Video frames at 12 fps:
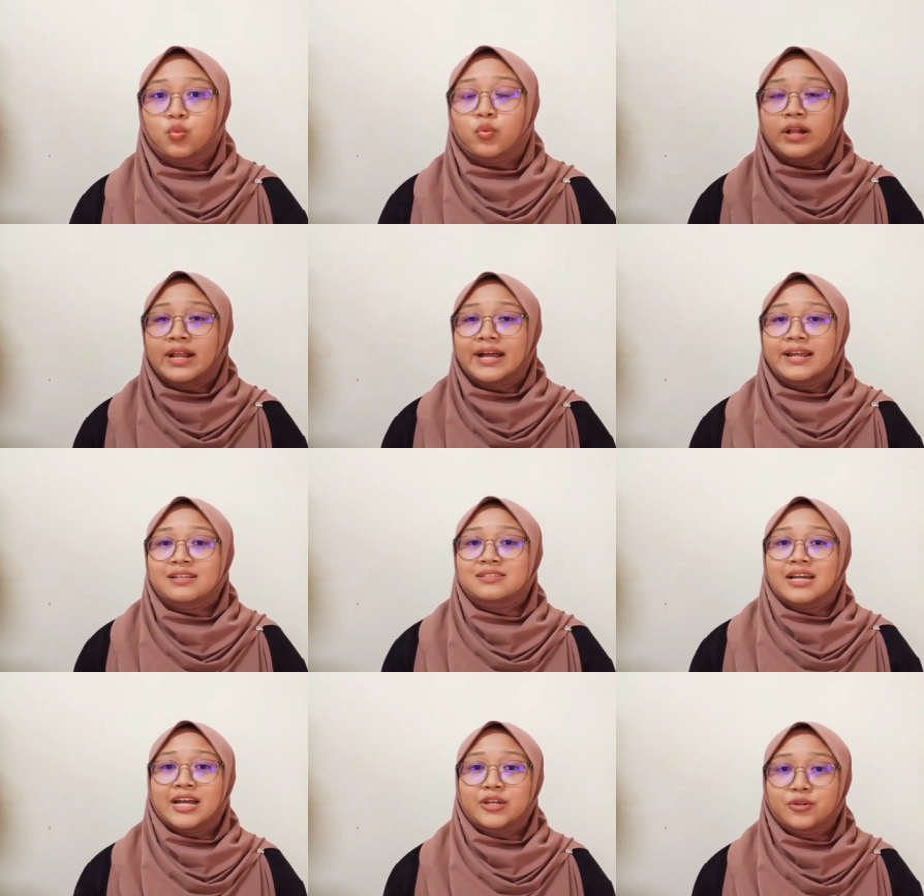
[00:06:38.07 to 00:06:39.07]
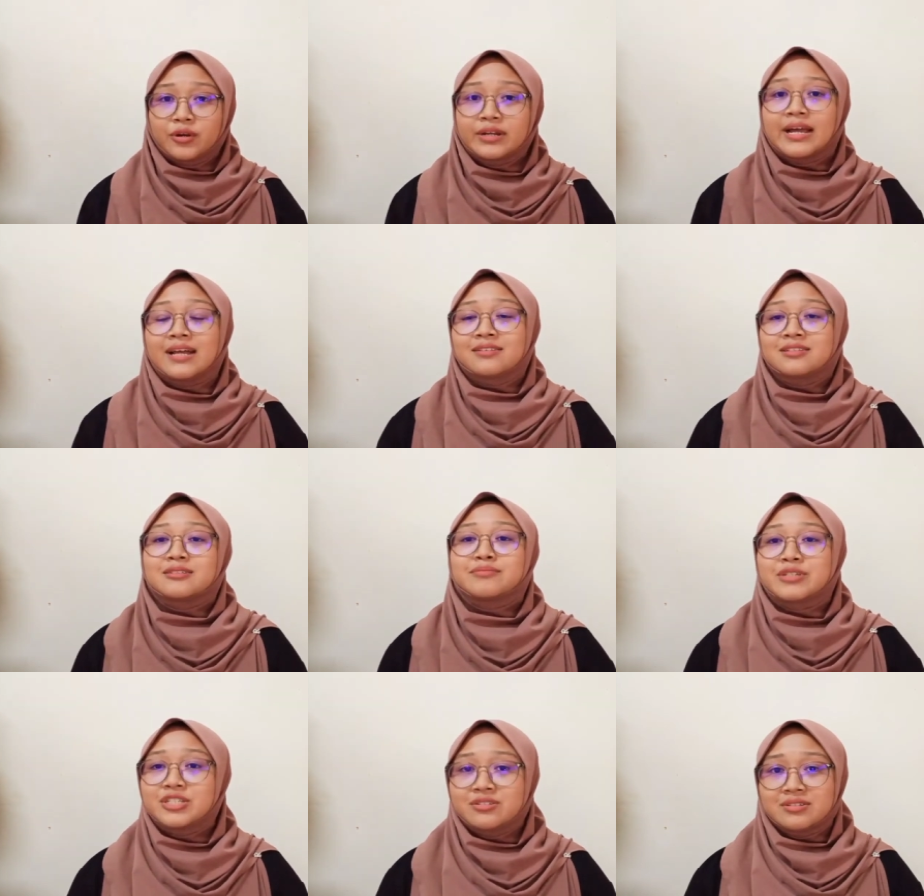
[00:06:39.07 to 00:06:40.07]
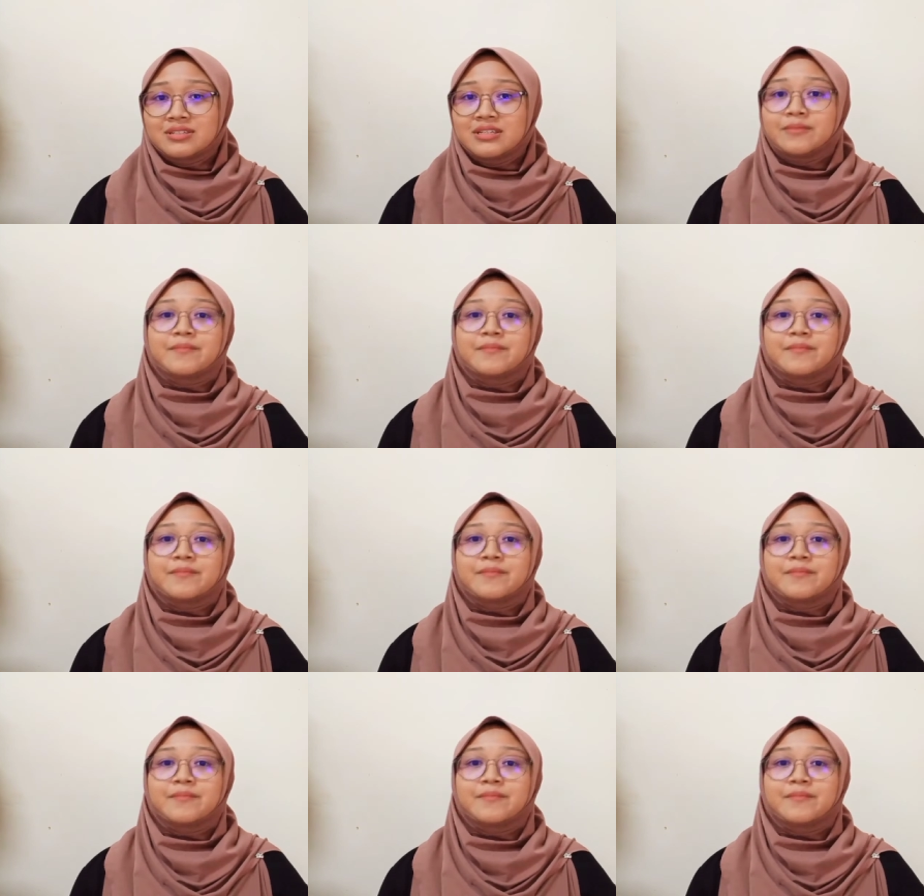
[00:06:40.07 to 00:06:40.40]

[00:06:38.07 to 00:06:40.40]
while others are not until maturity.